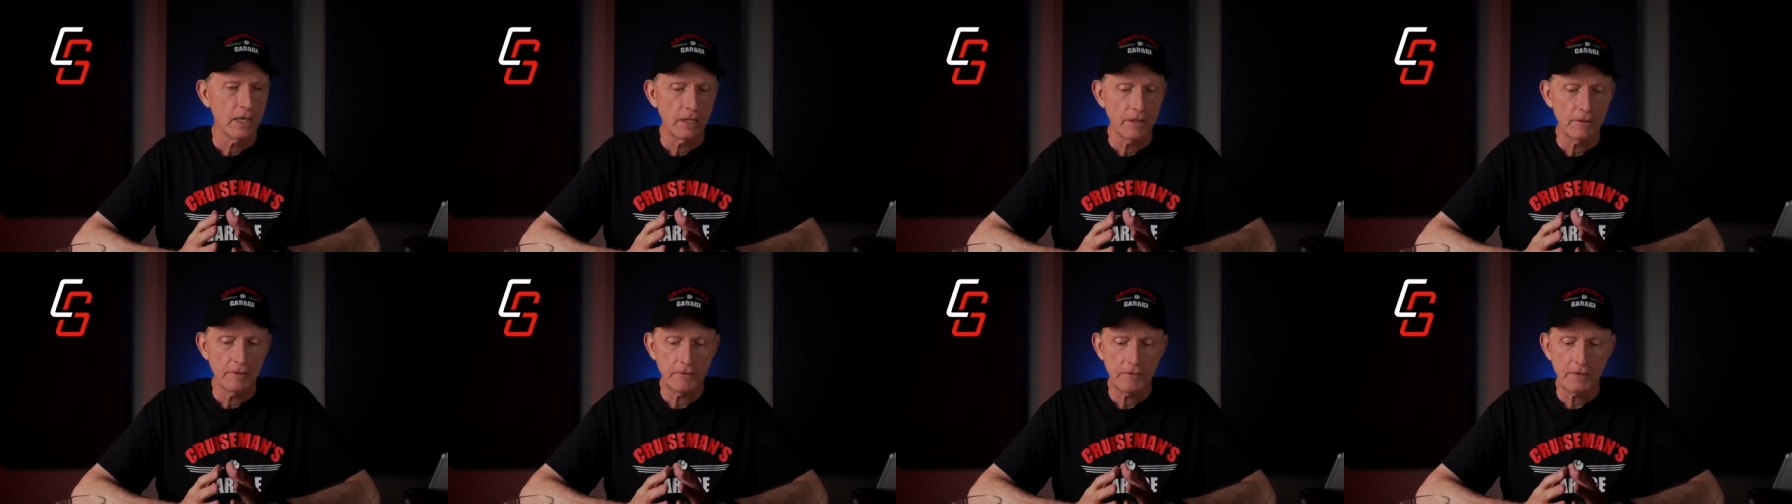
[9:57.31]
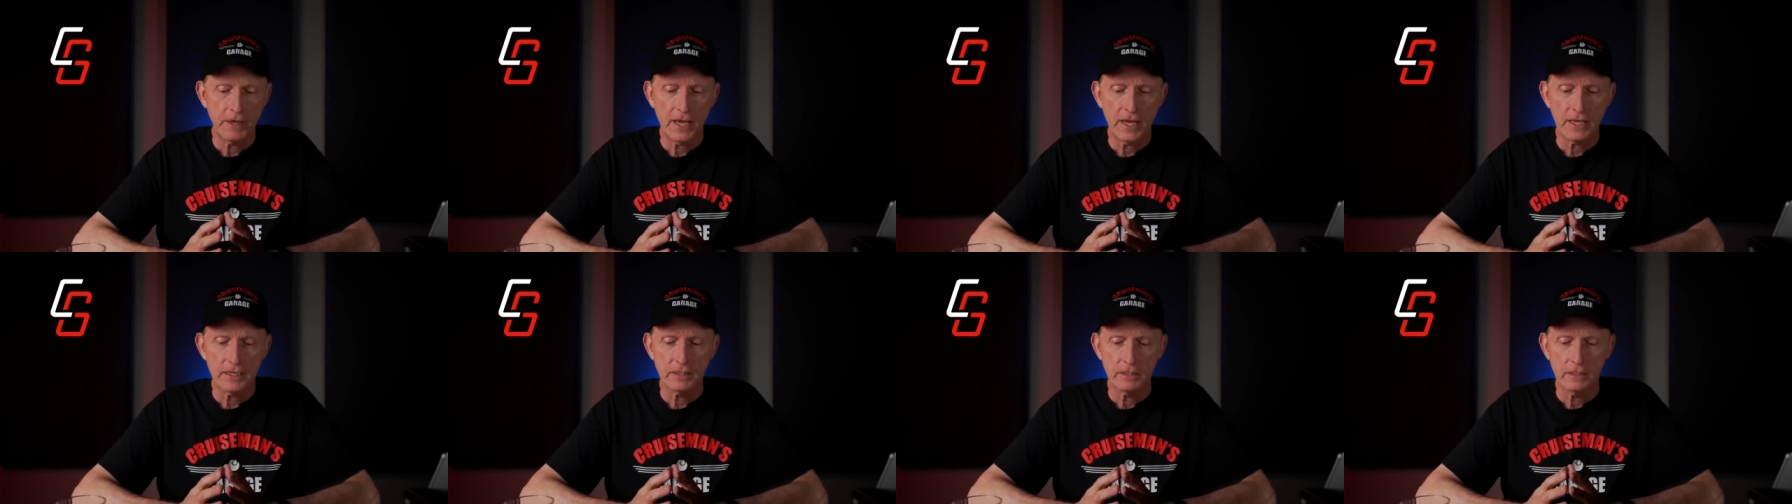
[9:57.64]

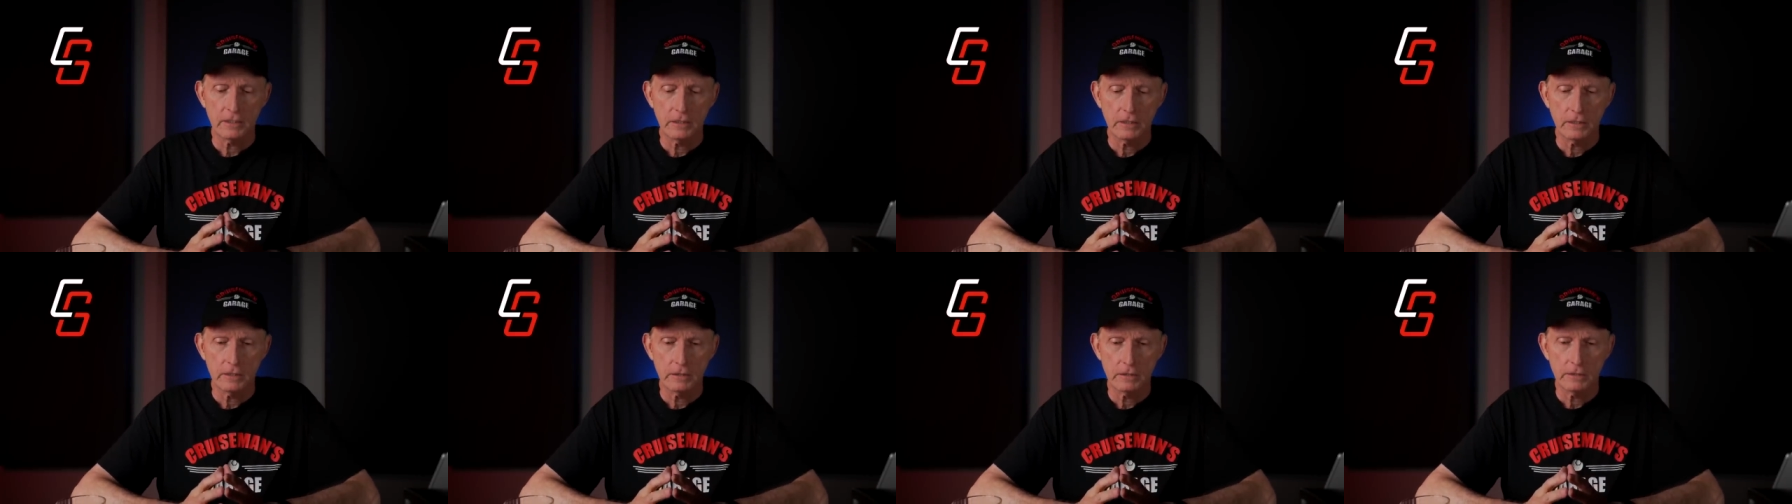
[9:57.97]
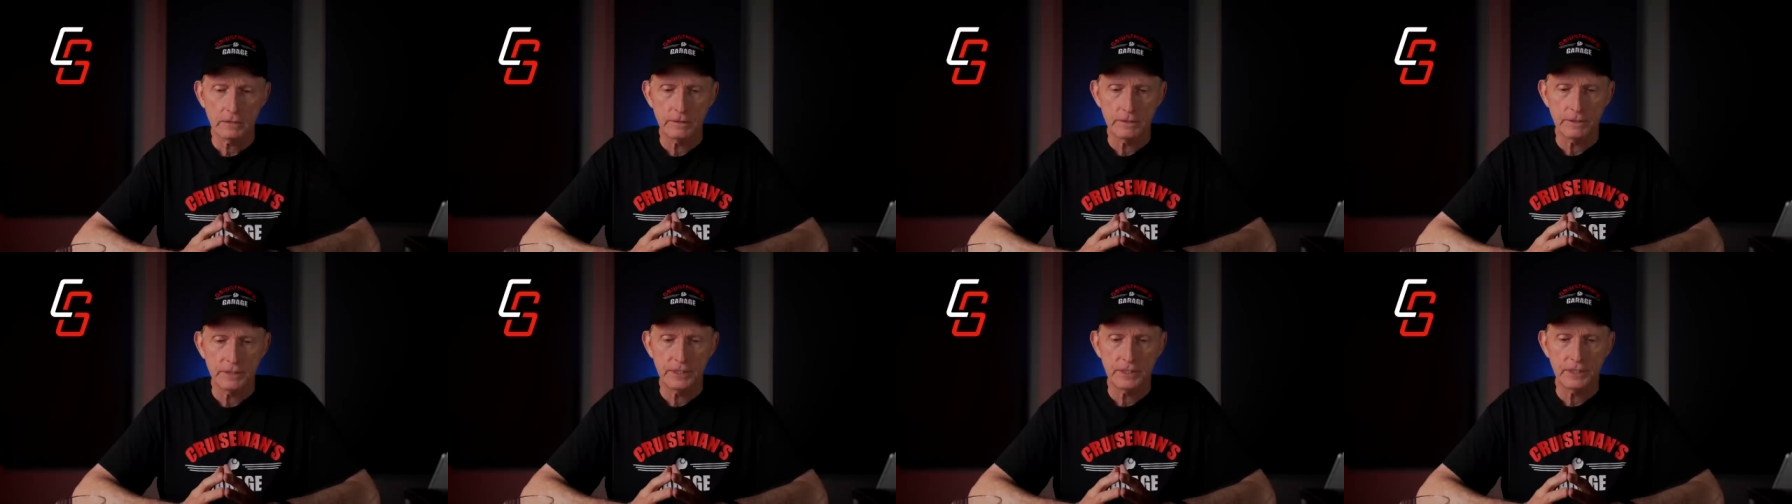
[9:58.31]
that
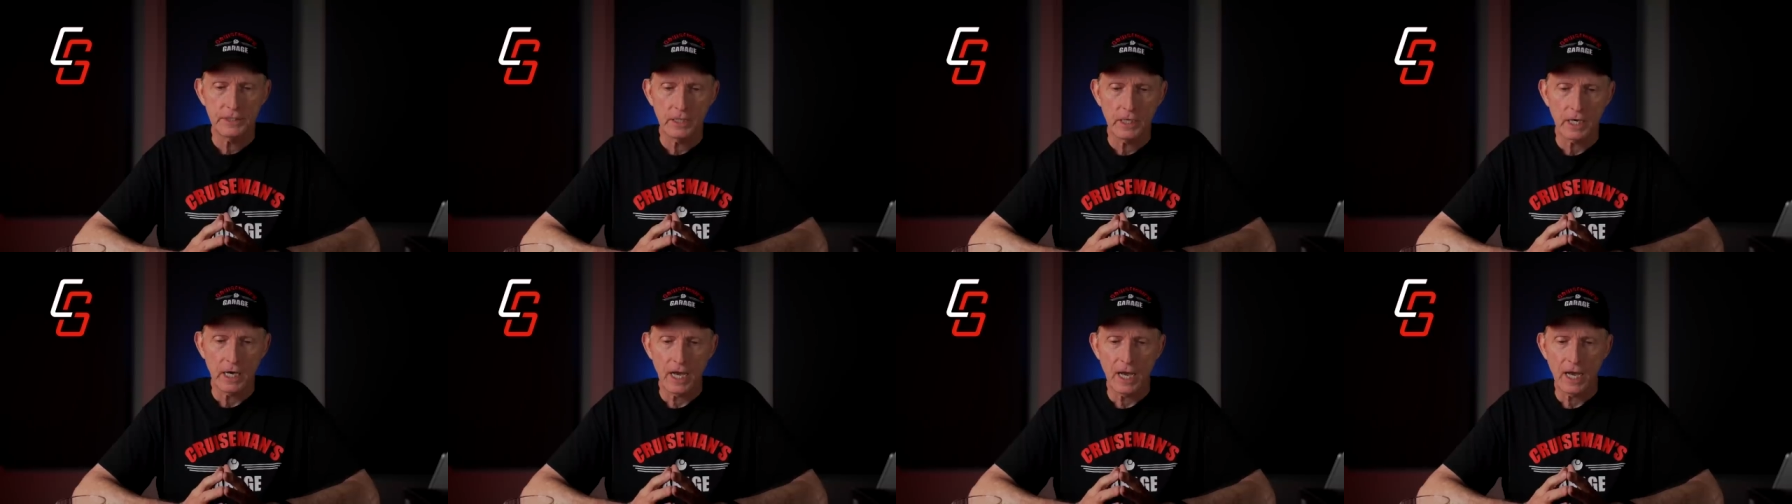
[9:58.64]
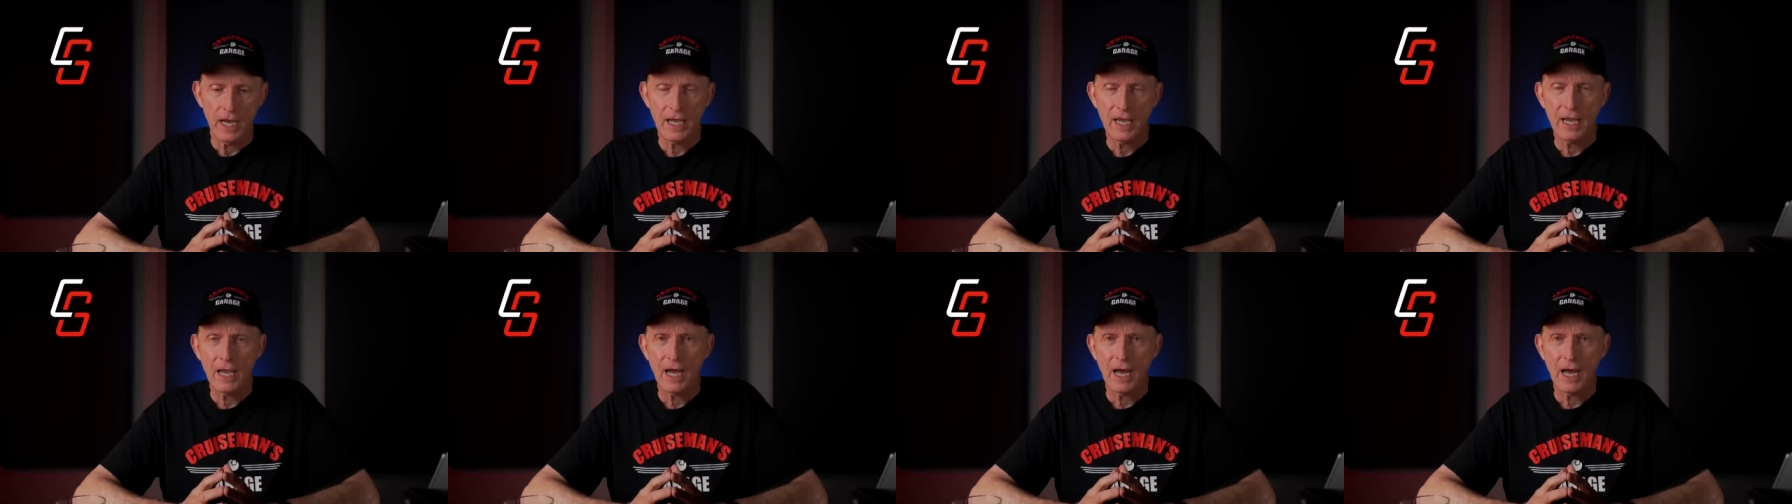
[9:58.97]
I,